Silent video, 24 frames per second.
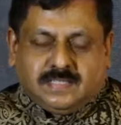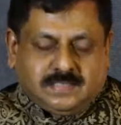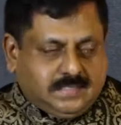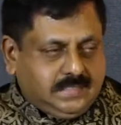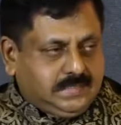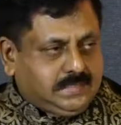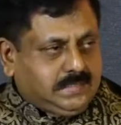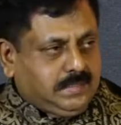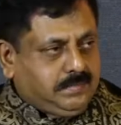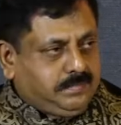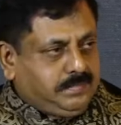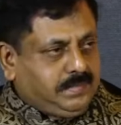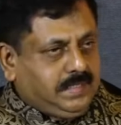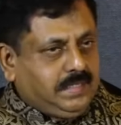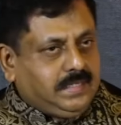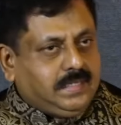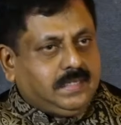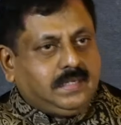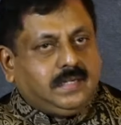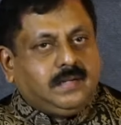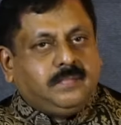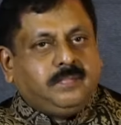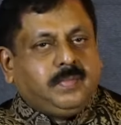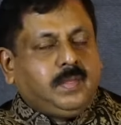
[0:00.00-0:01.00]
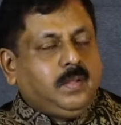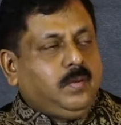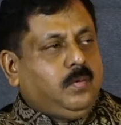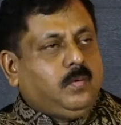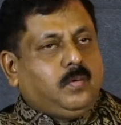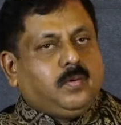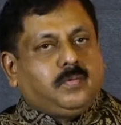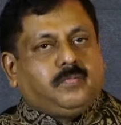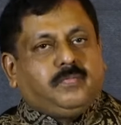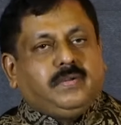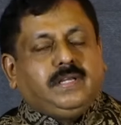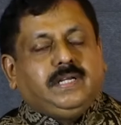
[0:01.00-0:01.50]
system there,
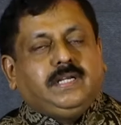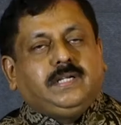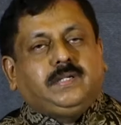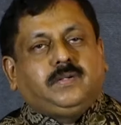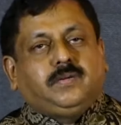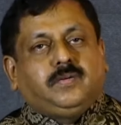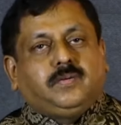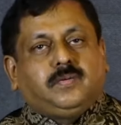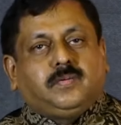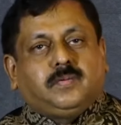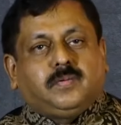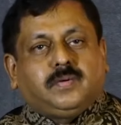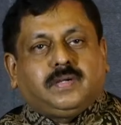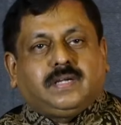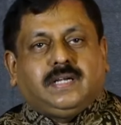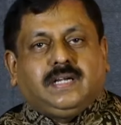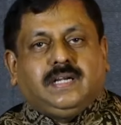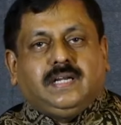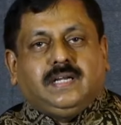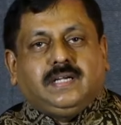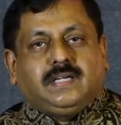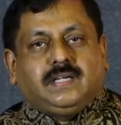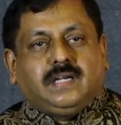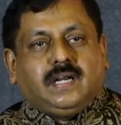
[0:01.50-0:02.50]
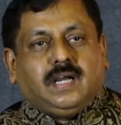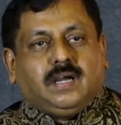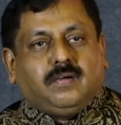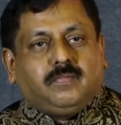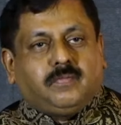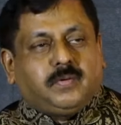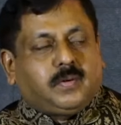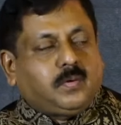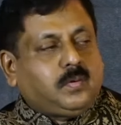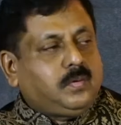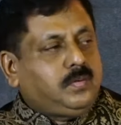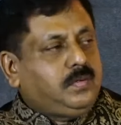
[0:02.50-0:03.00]
or we need to create
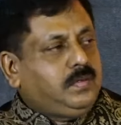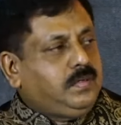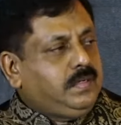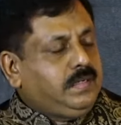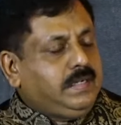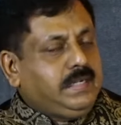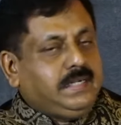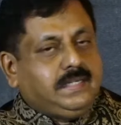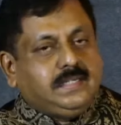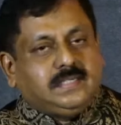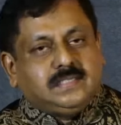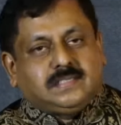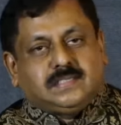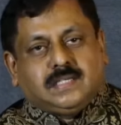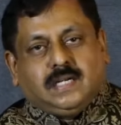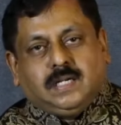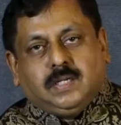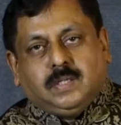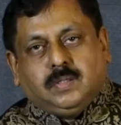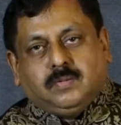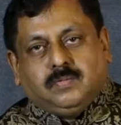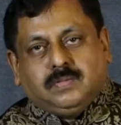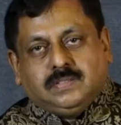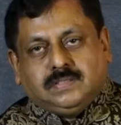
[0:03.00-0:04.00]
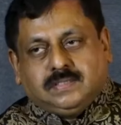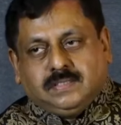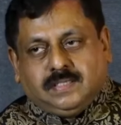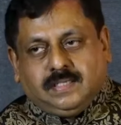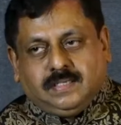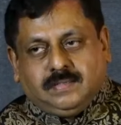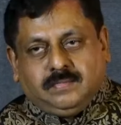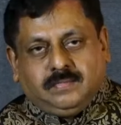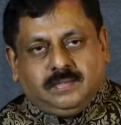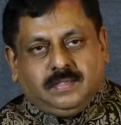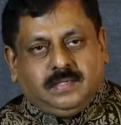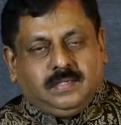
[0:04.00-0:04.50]
our own industrial university.